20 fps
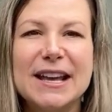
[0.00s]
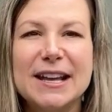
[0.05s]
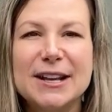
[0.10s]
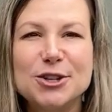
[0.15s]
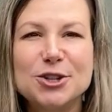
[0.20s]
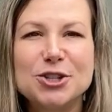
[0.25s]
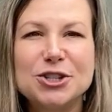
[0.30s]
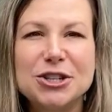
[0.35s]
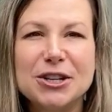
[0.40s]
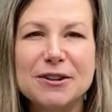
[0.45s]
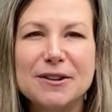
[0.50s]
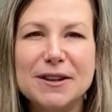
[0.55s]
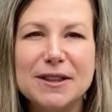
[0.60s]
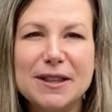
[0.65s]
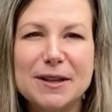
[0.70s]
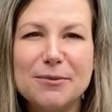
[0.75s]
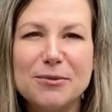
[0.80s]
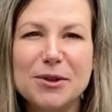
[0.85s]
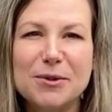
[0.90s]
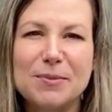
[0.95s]
and sharing
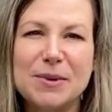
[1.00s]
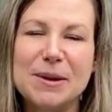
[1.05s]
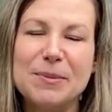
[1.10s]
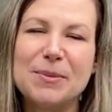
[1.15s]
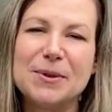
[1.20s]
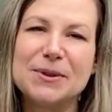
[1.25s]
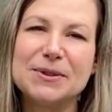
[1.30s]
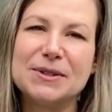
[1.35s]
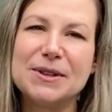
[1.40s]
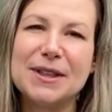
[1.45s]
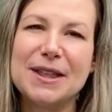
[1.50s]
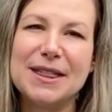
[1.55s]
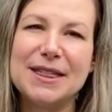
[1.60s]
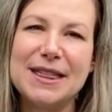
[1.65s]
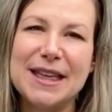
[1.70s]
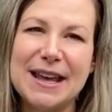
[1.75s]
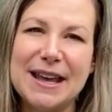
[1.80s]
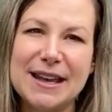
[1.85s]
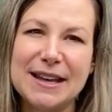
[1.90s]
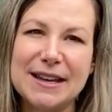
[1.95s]
them with people so that
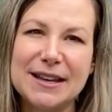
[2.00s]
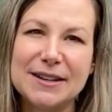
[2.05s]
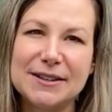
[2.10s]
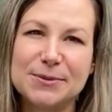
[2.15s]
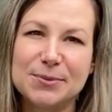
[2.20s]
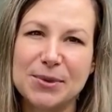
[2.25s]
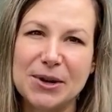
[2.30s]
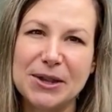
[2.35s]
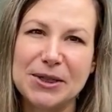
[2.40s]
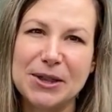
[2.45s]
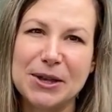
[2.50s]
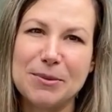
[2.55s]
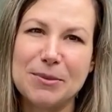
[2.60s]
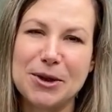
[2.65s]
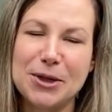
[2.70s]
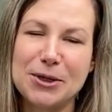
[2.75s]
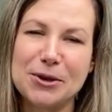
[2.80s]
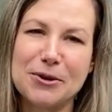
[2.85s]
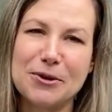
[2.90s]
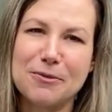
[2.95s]
they can spread them
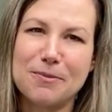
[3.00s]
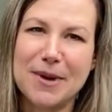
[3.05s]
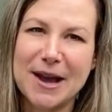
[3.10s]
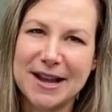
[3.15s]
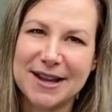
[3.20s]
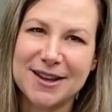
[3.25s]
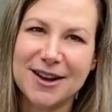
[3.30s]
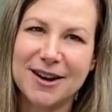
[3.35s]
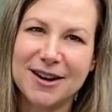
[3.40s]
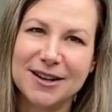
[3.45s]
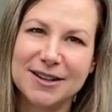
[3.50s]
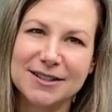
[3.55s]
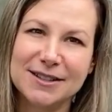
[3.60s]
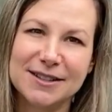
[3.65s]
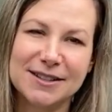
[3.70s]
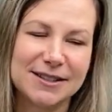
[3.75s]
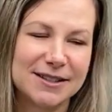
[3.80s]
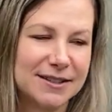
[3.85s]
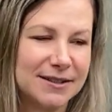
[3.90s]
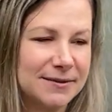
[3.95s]
in their own
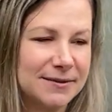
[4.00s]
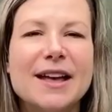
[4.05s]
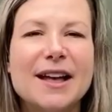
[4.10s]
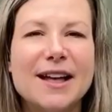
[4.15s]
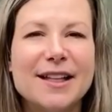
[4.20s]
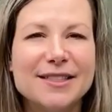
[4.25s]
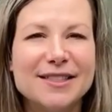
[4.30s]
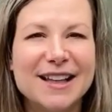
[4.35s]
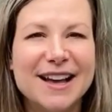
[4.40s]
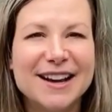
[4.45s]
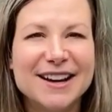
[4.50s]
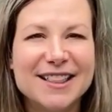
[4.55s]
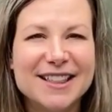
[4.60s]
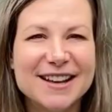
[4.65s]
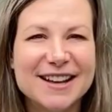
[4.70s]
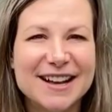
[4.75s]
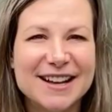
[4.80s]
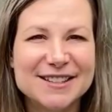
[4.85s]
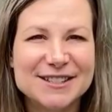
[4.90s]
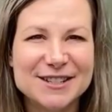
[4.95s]
backyards. A lot of the
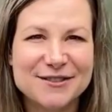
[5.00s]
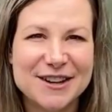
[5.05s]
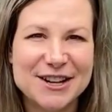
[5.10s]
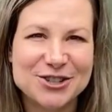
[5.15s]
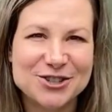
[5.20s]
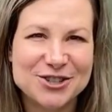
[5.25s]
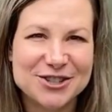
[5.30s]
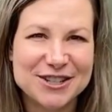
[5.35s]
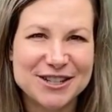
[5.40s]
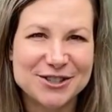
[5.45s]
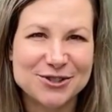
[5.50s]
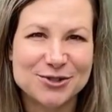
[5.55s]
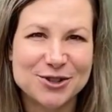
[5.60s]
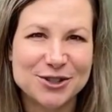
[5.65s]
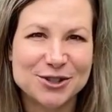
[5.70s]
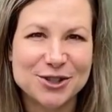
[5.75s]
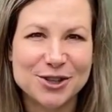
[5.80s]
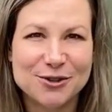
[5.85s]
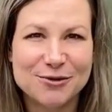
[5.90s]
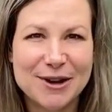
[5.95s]
conservation
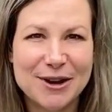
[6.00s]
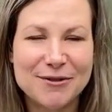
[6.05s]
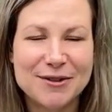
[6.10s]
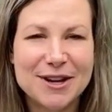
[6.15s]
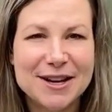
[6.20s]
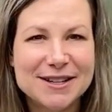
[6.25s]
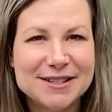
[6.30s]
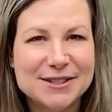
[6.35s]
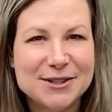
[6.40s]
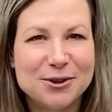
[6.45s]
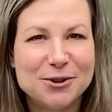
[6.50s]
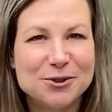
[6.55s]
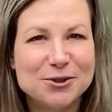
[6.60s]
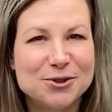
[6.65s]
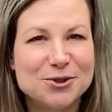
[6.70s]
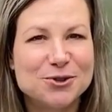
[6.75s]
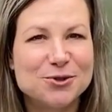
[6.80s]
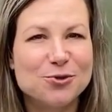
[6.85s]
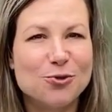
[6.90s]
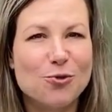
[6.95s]
districts around us
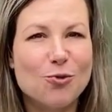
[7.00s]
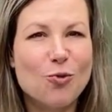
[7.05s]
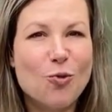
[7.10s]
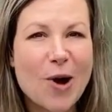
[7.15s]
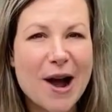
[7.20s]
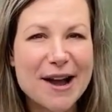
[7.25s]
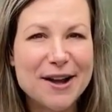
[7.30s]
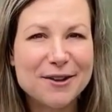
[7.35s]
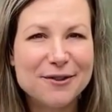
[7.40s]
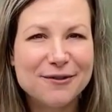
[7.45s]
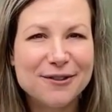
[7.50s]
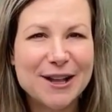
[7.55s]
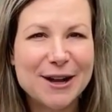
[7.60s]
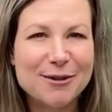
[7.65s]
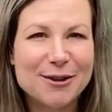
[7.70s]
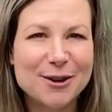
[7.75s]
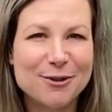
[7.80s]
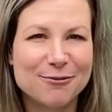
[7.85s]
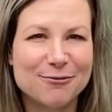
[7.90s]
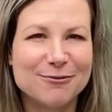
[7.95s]
host
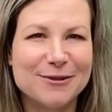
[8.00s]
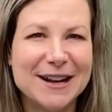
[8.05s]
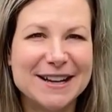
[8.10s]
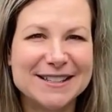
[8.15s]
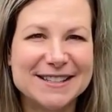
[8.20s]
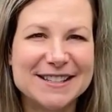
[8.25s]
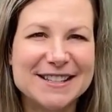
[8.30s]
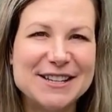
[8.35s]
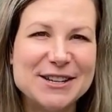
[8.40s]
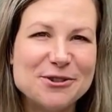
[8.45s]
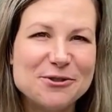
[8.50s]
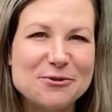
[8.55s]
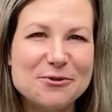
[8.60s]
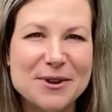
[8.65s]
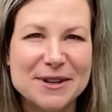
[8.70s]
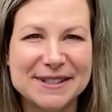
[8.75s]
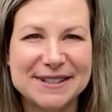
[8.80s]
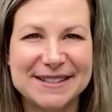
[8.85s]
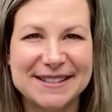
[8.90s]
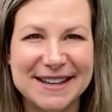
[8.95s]
wildflower
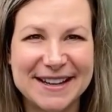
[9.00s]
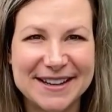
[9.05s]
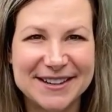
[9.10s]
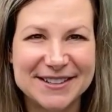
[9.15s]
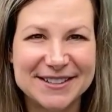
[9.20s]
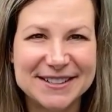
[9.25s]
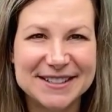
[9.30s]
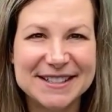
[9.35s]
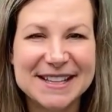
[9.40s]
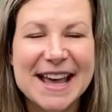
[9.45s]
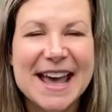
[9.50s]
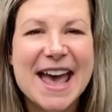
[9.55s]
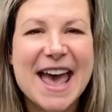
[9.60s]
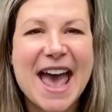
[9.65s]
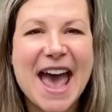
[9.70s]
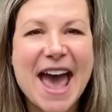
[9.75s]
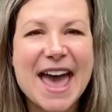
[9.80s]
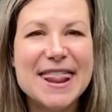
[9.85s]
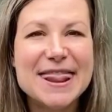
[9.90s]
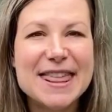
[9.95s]
rescue sales,
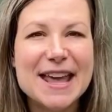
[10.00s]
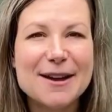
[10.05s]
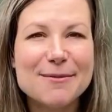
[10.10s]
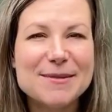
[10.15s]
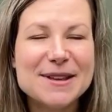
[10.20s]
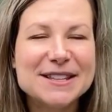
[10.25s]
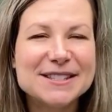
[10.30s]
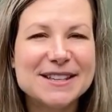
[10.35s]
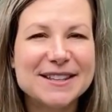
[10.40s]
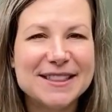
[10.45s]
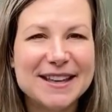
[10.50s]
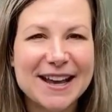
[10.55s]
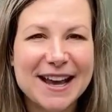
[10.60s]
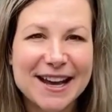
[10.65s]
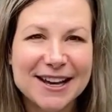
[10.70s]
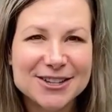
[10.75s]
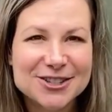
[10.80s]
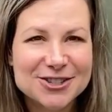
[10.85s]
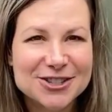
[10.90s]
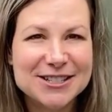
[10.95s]
and that means that they
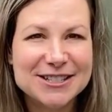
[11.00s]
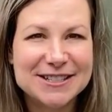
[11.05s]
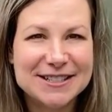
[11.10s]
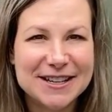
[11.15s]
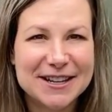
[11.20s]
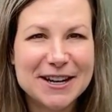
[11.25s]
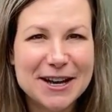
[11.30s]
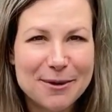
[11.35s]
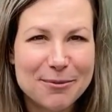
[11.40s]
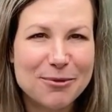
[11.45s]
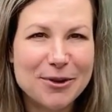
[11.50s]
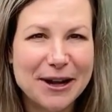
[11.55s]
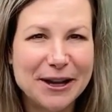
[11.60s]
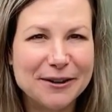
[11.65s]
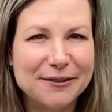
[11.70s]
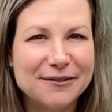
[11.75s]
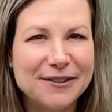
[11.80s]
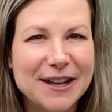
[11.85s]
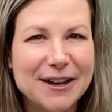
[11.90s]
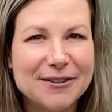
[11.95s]
actually dig up
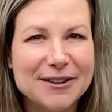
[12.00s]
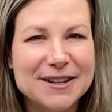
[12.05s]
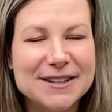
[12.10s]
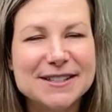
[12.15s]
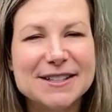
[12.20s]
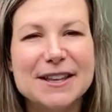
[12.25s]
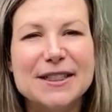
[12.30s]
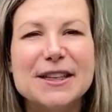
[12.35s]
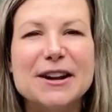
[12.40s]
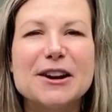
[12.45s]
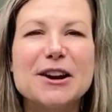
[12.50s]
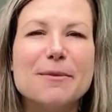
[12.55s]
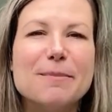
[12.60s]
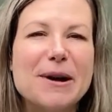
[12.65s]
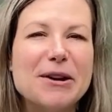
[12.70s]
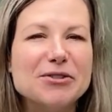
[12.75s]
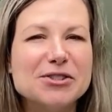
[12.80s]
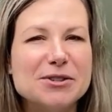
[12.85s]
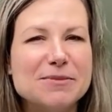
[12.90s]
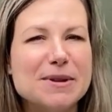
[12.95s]
wildflowers that are
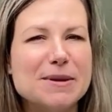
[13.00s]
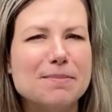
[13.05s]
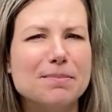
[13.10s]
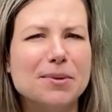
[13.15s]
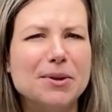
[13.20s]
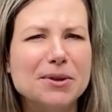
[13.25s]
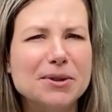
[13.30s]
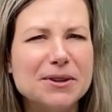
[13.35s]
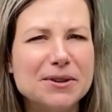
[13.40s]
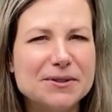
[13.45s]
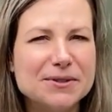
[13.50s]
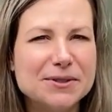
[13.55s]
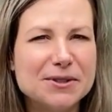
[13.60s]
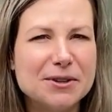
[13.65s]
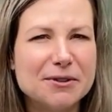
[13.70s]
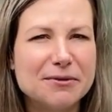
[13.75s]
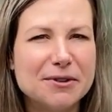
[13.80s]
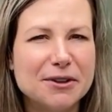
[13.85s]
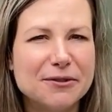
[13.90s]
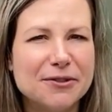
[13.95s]
about to be bulldozed
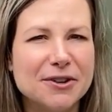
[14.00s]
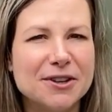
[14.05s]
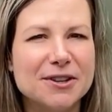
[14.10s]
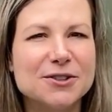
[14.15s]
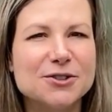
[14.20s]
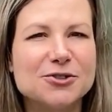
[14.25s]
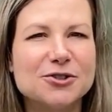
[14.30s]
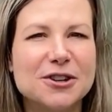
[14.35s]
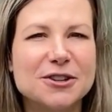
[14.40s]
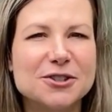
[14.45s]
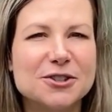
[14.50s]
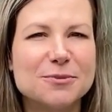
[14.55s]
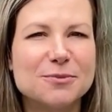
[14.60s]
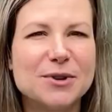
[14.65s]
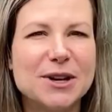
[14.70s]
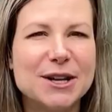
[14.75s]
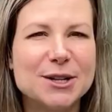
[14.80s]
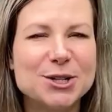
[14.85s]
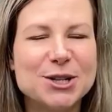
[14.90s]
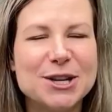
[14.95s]
over for construction
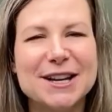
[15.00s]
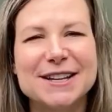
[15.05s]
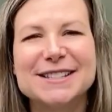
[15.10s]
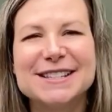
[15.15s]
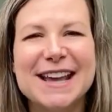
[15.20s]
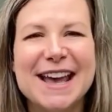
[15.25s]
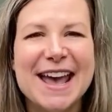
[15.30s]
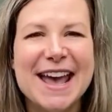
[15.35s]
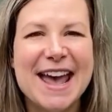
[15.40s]
projects,